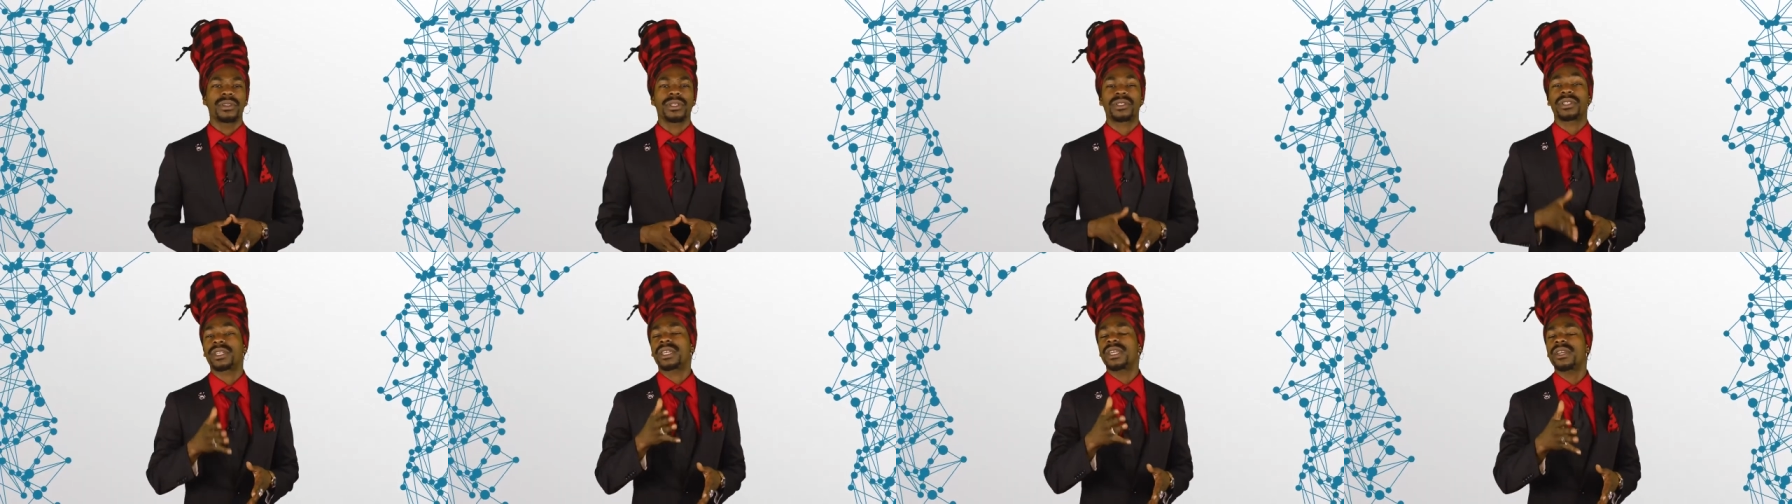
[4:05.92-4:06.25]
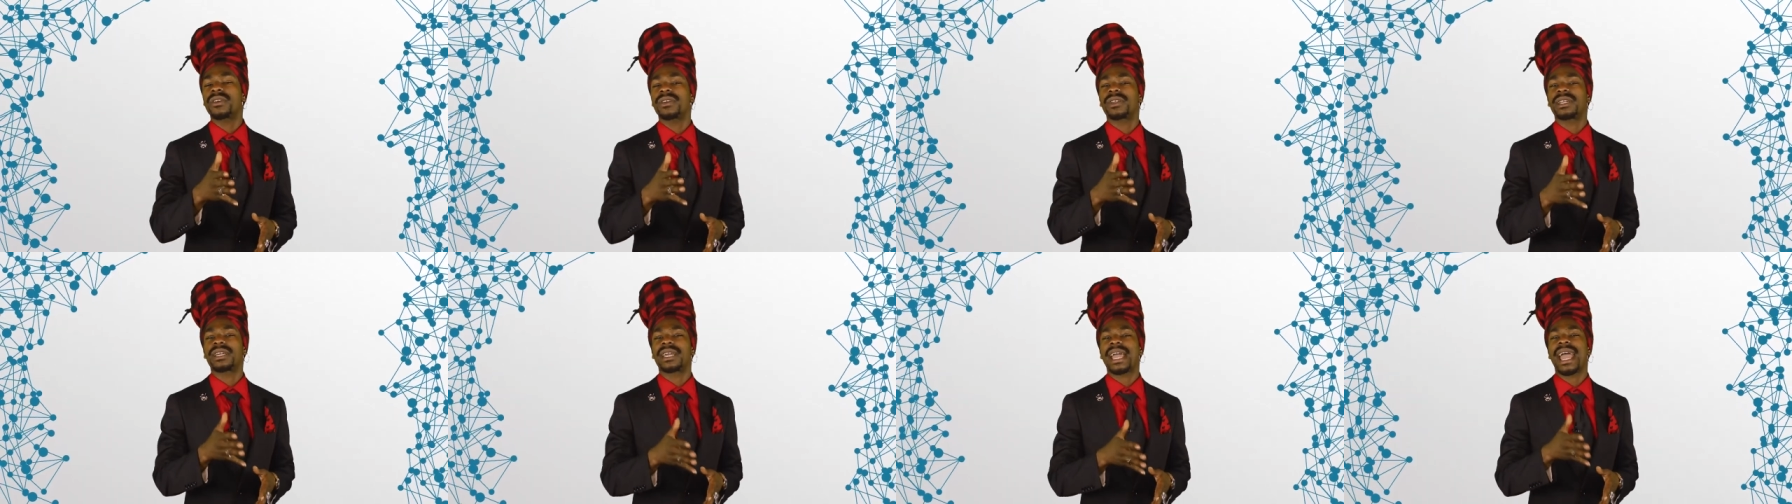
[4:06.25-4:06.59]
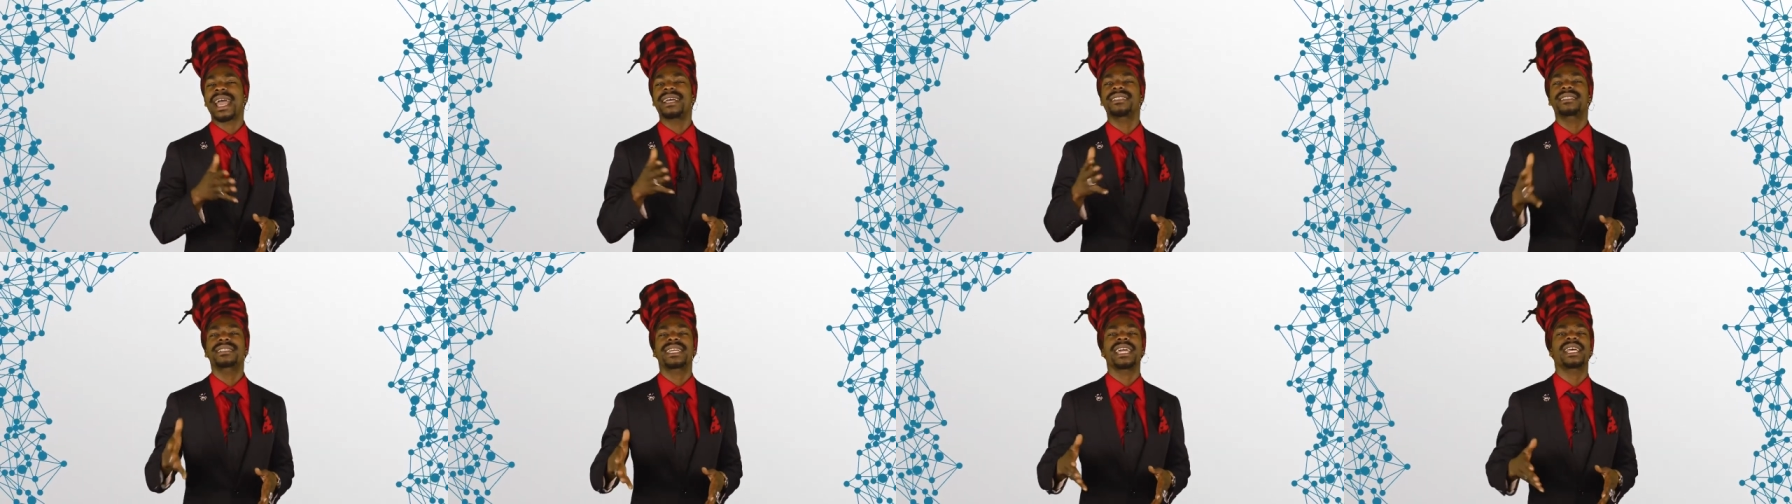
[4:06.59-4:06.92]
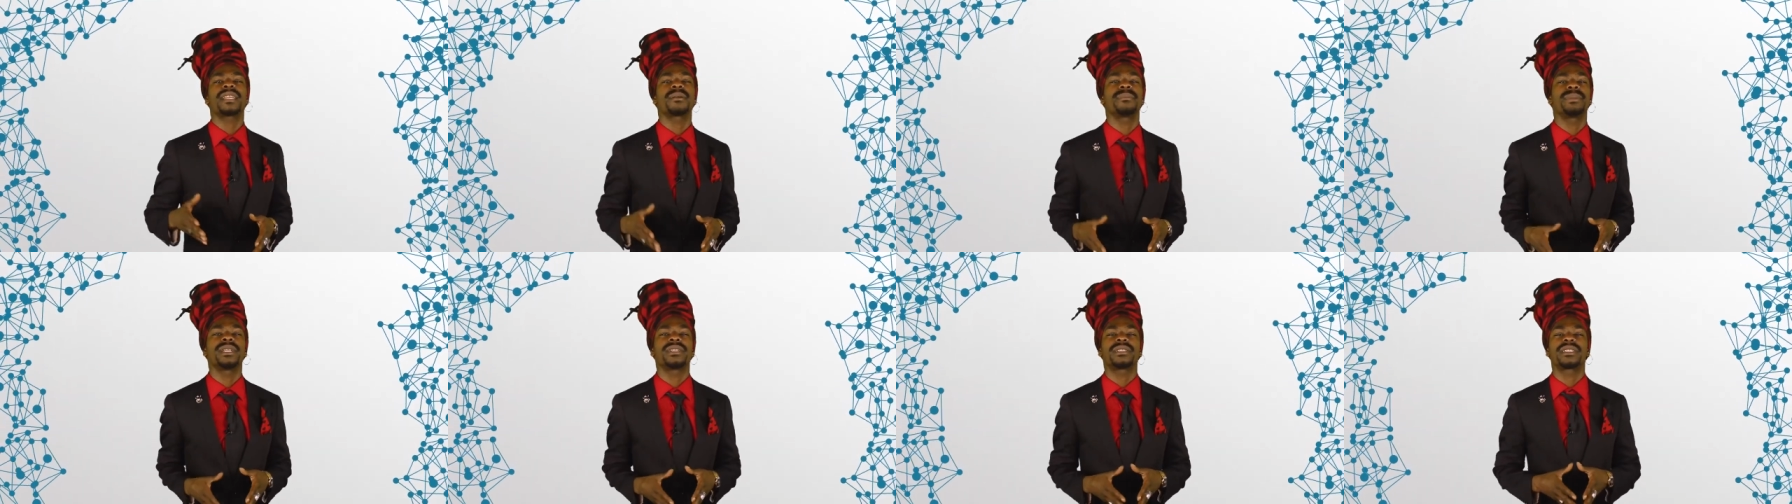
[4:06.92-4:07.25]
The security and
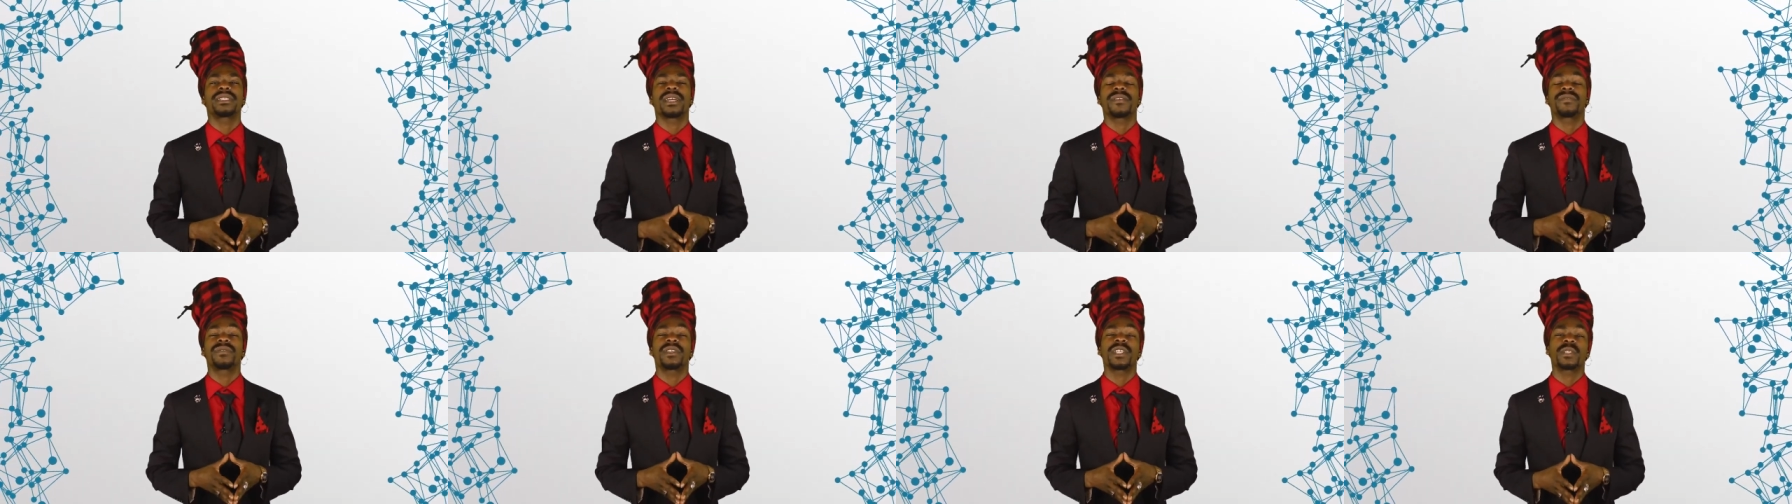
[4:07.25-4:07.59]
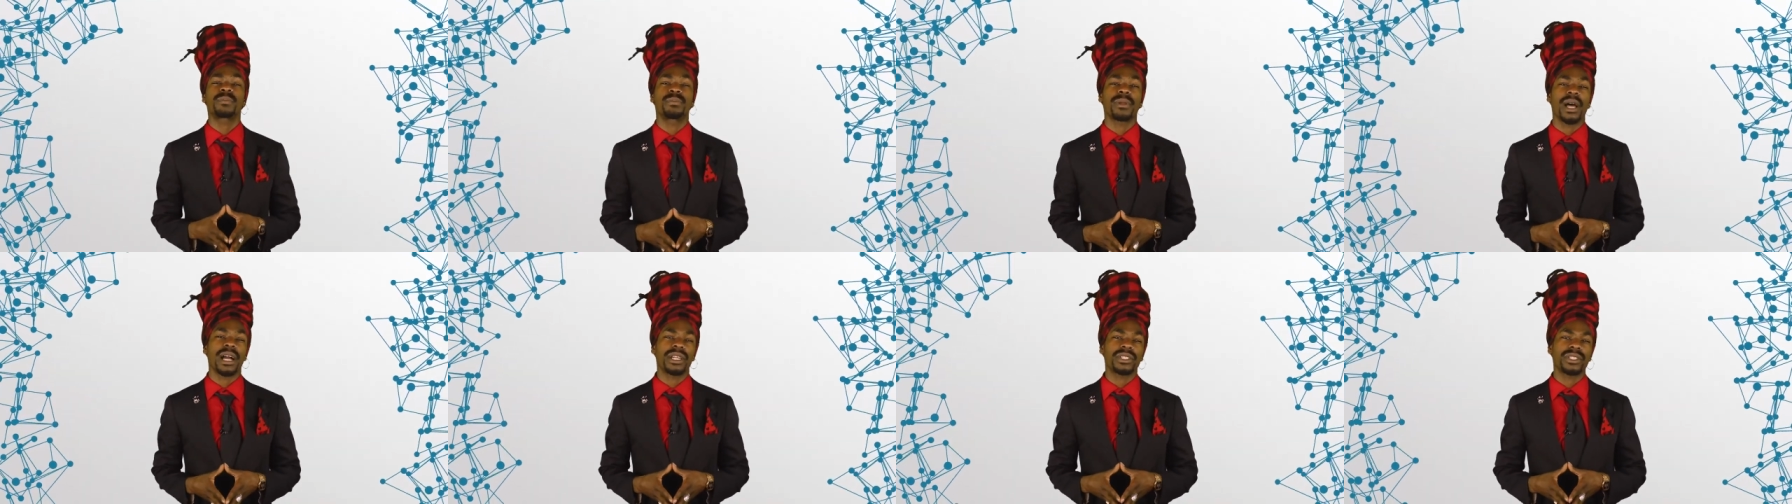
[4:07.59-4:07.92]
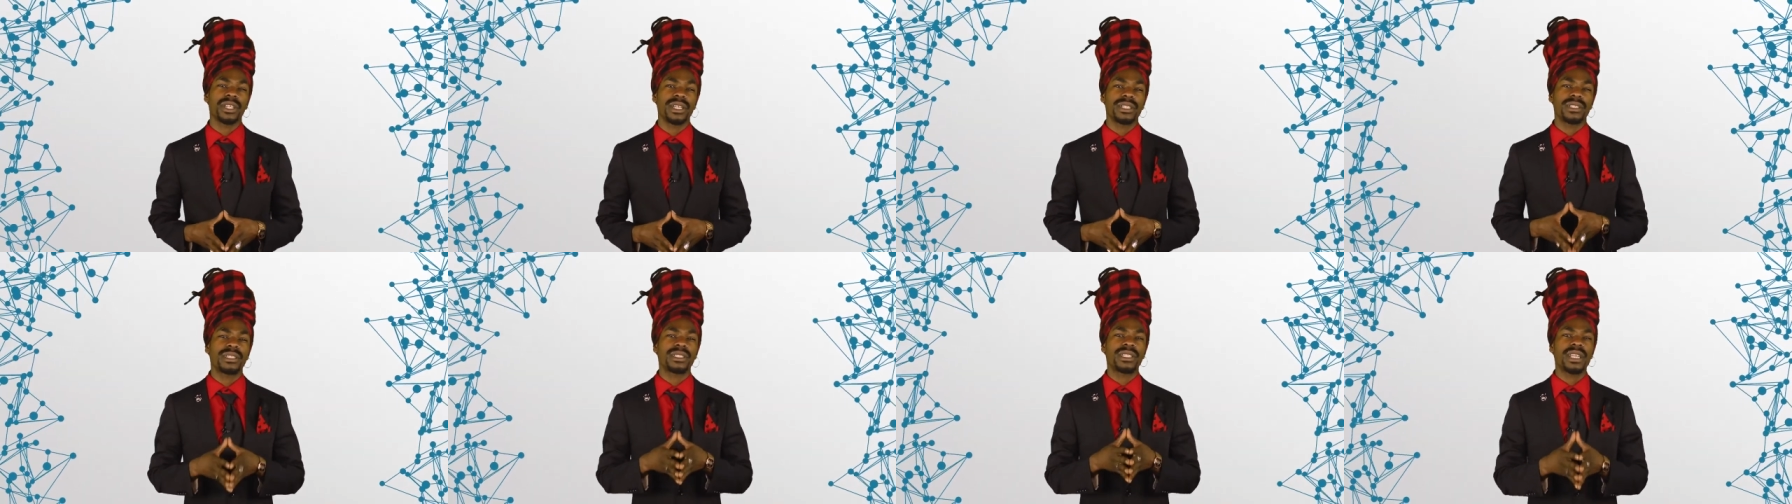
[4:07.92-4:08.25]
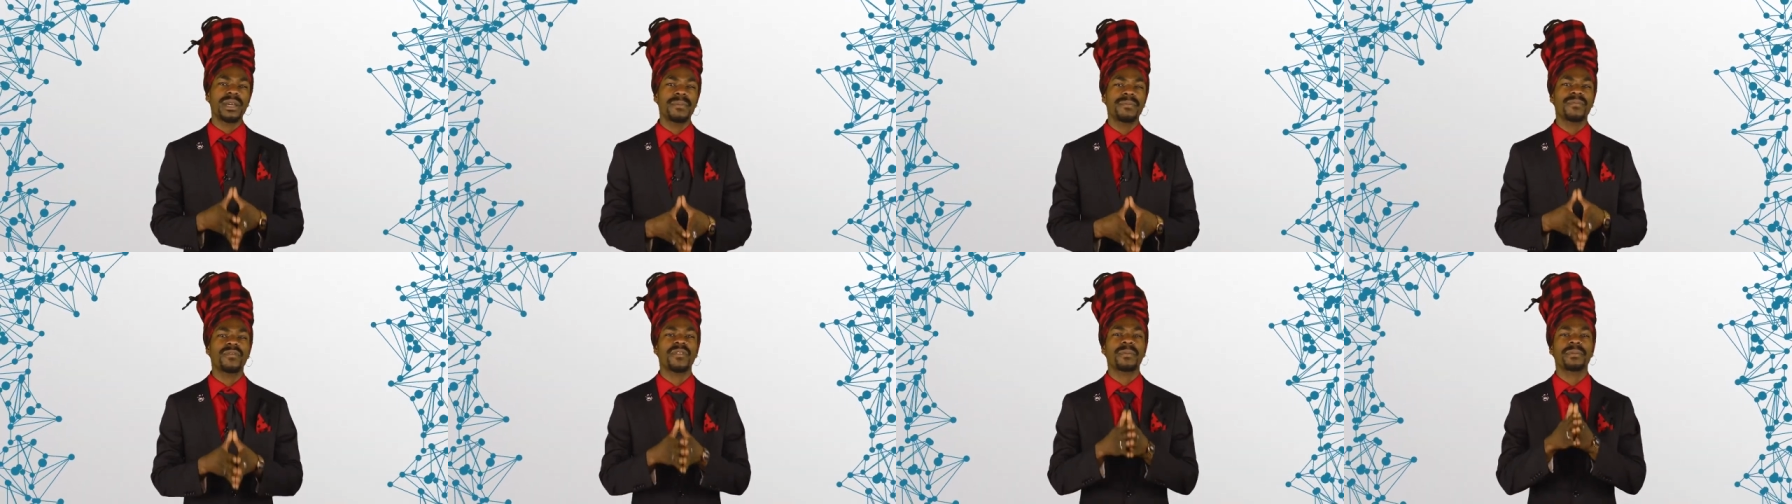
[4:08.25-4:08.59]
scalability of this blockchain
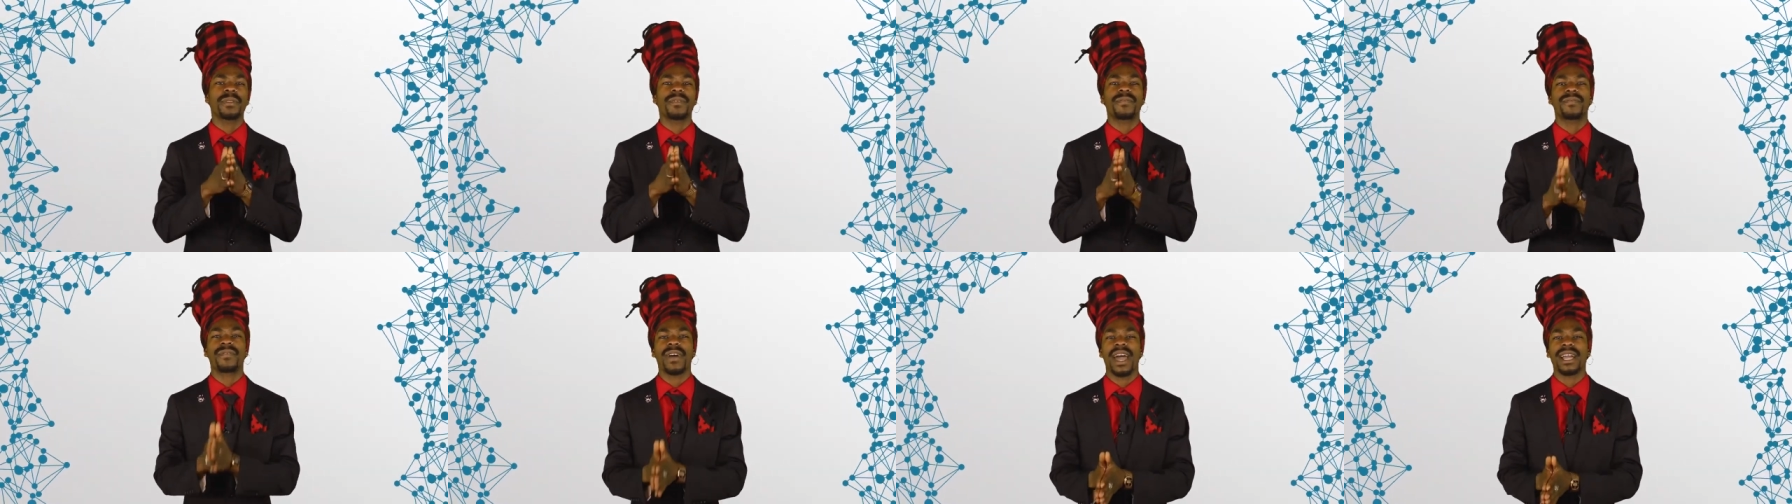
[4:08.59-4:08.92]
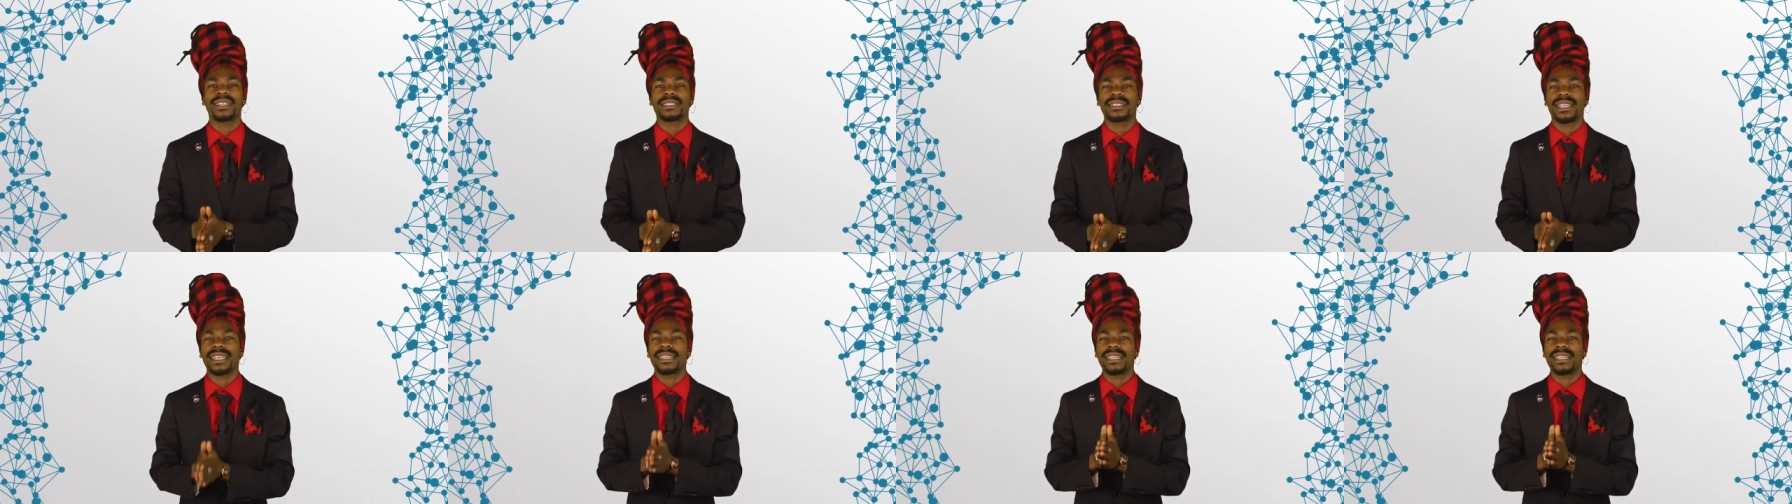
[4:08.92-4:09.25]
stem from the fact